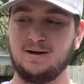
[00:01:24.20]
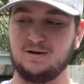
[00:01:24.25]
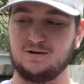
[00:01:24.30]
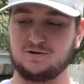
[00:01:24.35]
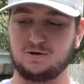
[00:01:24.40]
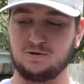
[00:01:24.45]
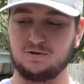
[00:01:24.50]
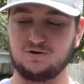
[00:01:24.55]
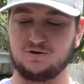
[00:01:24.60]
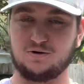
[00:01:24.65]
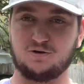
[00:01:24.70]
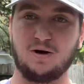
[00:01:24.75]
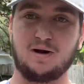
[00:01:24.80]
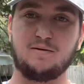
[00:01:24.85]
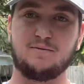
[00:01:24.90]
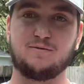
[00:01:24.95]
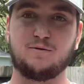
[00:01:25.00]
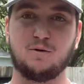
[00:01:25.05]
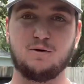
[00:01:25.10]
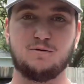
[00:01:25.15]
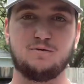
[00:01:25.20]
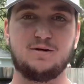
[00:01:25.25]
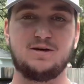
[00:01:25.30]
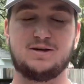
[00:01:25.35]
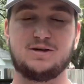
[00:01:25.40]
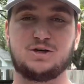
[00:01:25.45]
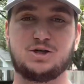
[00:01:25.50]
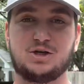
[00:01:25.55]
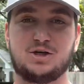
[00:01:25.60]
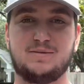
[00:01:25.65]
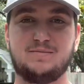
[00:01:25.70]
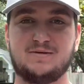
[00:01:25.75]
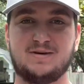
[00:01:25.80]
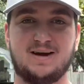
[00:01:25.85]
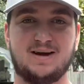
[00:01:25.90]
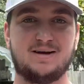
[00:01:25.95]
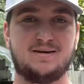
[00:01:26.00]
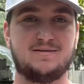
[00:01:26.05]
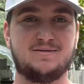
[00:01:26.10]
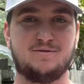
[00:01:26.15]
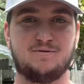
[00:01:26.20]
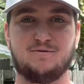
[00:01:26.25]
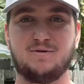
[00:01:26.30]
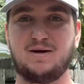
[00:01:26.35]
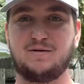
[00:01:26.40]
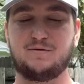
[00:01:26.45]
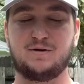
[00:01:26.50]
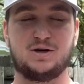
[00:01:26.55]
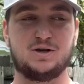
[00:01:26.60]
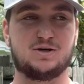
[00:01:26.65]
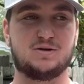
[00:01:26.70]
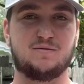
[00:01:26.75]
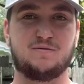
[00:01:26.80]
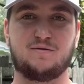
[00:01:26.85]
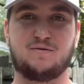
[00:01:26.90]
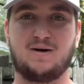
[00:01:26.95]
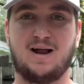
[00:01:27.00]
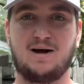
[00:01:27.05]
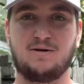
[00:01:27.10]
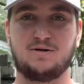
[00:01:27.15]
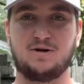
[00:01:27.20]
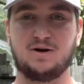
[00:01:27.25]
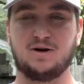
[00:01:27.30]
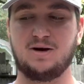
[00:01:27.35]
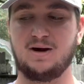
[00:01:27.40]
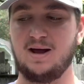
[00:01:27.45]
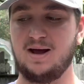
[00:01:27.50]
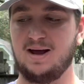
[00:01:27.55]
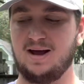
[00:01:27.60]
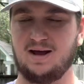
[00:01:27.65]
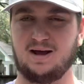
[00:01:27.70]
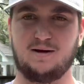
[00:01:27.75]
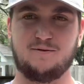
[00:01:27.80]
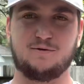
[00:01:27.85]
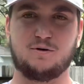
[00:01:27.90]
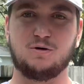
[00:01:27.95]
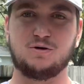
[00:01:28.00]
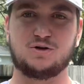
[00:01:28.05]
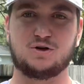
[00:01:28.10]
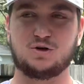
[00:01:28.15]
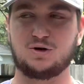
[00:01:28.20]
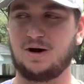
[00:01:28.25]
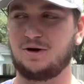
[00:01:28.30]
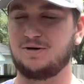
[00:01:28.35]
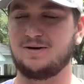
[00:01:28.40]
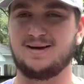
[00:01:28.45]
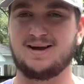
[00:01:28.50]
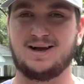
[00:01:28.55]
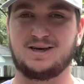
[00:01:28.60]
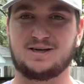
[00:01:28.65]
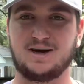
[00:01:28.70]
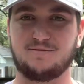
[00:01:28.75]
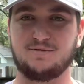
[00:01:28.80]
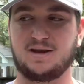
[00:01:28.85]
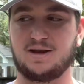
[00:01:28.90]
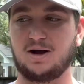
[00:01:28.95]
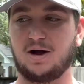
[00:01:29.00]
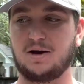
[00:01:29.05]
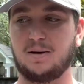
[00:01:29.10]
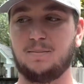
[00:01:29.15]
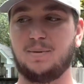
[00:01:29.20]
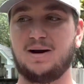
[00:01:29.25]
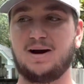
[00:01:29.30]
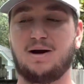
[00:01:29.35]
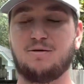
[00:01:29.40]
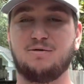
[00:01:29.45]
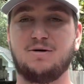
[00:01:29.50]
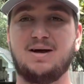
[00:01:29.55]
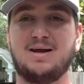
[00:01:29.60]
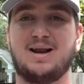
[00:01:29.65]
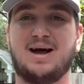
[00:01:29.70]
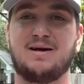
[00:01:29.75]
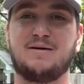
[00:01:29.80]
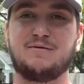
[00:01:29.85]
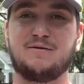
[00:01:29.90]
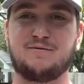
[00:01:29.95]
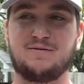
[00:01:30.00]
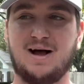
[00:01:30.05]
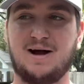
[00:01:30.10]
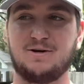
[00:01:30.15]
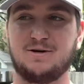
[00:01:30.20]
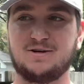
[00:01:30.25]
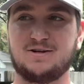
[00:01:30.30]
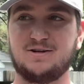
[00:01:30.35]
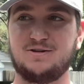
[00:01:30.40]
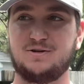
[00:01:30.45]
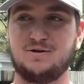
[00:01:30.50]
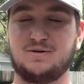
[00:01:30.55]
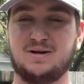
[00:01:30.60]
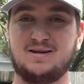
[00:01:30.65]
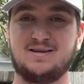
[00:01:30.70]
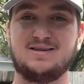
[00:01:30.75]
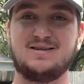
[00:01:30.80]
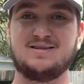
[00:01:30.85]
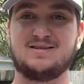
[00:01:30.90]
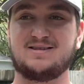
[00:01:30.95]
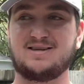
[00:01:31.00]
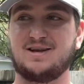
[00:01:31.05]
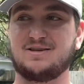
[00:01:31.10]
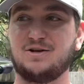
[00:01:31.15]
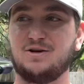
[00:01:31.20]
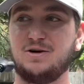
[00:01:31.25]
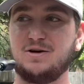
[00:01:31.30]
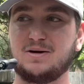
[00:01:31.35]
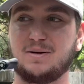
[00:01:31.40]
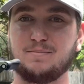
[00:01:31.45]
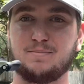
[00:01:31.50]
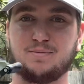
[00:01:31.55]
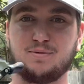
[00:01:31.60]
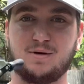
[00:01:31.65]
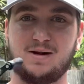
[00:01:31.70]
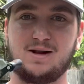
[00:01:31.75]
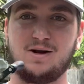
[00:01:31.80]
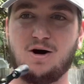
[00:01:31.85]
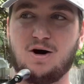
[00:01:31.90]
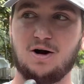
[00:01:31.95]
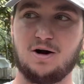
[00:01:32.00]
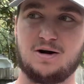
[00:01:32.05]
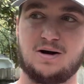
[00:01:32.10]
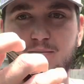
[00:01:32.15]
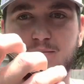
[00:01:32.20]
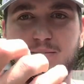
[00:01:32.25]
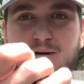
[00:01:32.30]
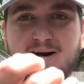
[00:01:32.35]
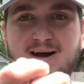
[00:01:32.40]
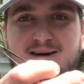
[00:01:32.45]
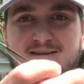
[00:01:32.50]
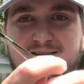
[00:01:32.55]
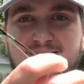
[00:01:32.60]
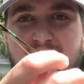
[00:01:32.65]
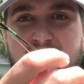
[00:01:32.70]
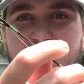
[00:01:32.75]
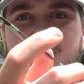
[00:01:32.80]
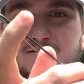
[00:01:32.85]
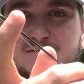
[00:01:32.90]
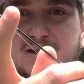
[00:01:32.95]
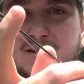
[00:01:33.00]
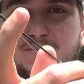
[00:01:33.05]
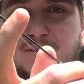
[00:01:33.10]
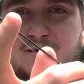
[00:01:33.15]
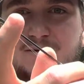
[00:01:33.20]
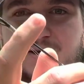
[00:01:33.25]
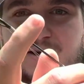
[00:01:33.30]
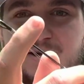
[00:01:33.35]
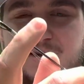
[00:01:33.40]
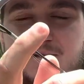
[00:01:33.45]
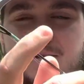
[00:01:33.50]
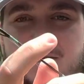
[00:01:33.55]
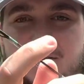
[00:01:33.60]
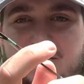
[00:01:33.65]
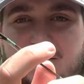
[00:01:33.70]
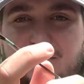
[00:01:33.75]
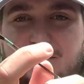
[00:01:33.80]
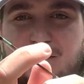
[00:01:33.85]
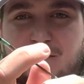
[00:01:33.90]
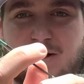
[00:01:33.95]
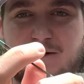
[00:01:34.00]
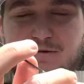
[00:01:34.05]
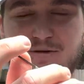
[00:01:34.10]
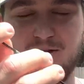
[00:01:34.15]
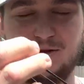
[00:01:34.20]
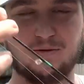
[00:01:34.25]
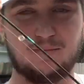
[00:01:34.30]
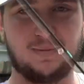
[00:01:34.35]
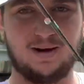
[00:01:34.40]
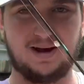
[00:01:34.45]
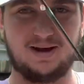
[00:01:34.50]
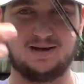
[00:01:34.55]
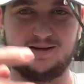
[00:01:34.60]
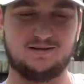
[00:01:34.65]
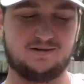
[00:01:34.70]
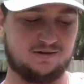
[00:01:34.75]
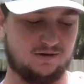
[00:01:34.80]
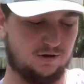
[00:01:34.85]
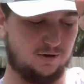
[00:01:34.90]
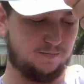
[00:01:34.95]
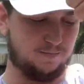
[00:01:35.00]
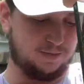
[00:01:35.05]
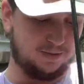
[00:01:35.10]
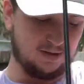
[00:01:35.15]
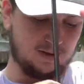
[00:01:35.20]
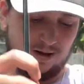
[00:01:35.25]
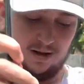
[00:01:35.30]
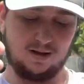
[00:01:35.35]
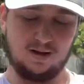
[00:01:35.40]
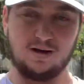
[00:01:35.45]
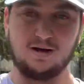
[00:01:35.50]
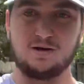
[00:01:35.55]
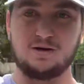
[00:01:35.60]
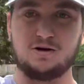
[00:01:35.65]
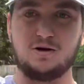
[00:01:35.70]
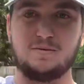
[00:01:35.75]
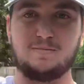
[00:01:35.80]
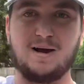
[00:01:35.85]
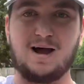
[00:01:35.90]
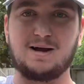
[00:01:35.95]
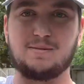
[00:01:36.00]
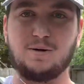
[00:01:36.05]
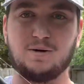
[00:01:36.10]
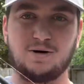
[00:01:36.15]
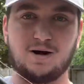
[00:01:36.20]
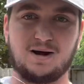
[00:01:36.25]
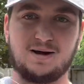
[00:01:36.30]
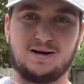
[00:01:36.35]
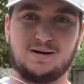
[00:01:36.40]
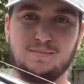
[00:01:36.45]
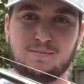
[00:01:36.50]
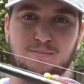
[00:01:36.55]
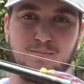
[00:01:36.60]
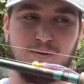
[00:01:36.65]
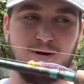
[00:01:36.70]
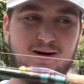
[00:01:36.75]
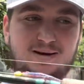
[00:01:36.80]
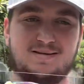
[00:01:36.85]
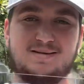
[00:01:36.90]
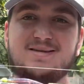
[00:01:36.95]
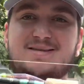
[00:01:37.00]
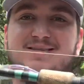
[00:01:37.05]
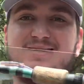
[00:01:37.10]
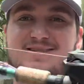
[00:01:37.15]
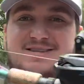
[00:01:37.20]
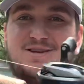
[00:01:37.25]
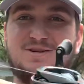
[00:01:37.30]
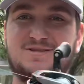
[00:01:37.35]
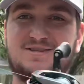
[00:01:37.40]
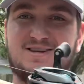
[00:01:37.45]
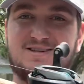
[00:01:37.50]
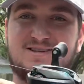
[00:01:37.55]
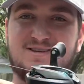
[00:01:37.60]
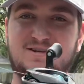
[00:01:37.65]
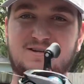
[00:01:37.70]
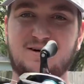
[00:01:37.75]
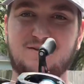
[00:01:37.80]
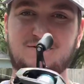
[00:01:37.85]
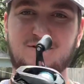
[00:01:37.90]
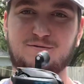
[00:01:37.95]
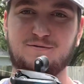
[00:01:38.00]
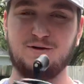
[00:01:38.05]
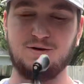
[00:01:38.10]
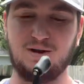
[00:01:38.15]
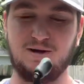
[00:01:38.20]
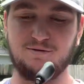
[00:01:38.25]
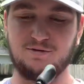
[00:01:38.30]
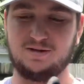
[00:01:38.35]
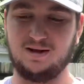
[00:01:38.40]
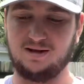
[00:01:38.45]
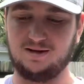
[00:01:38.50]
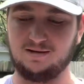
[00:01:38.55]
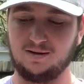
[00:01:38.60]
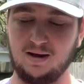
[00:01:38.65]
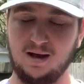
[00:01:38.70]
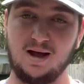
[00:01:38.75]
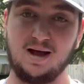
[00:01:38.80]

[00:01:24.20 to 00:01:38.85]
So it is great for really sheep's head, redfish, flounder, and of course trout. You can catch everything on it, but I really like it for flounder because you can set the hook pretty hard. But it has a light enough tip on it right here that you can feel every little bite. So good backbone on it, but still sensitive enough to feel everything.